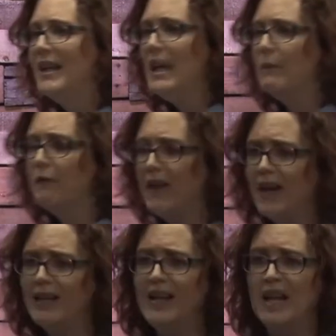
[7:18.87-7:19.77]
keep
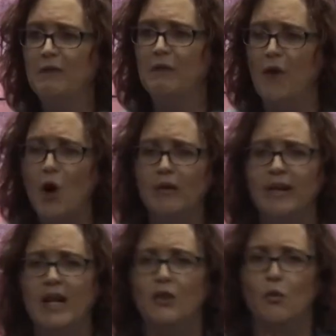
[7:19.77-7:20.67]
failing and
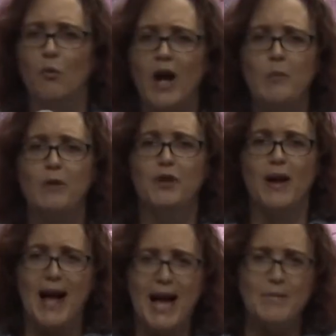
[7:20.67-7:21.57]
falling in the realm of your
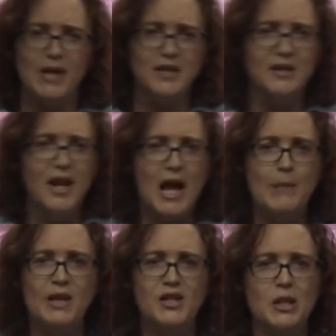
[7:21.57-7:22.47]
habits, I
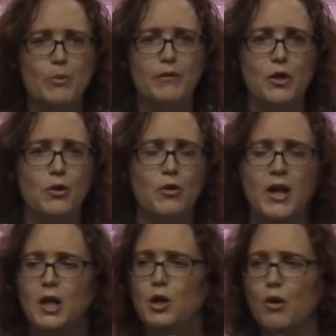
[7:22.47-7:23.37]
mean, some of you,
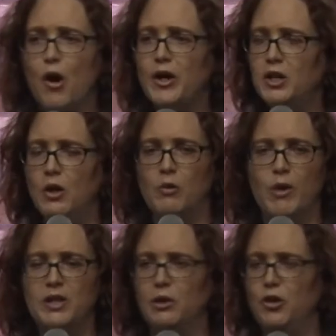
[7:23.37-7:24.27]
you're already doing
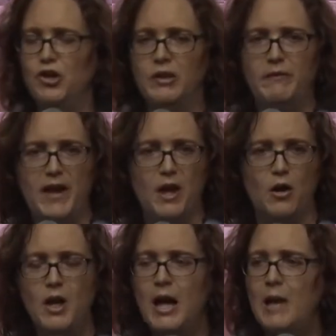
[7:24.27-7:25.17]
resolution
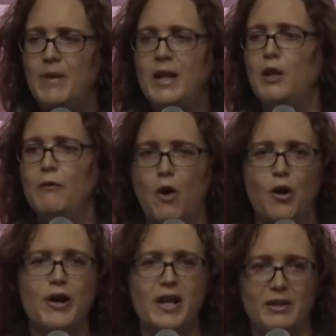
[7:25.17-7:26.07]
fail. I mean, you've
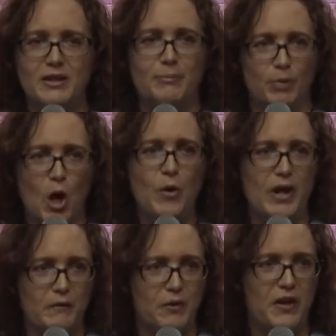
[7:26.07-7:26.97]
already just blown
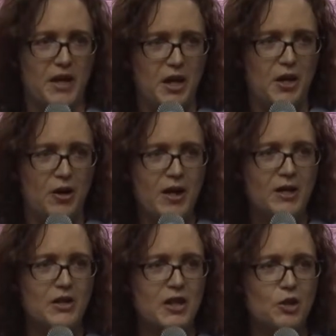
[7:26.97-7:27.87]
it for the year.
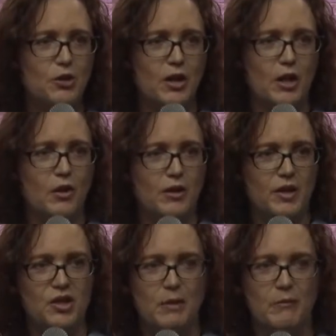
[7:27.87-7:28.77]
You said you're going to go to
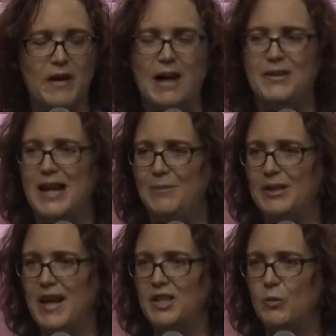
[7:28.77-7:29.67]
the gym 5 times
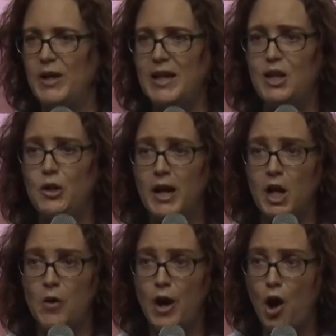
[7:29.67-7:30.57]
last week, and you didn't
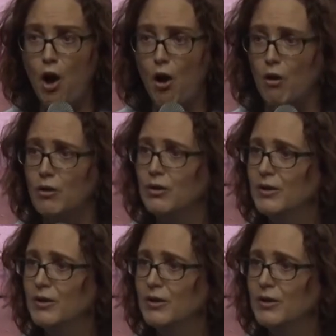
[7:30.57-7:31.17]
go at all.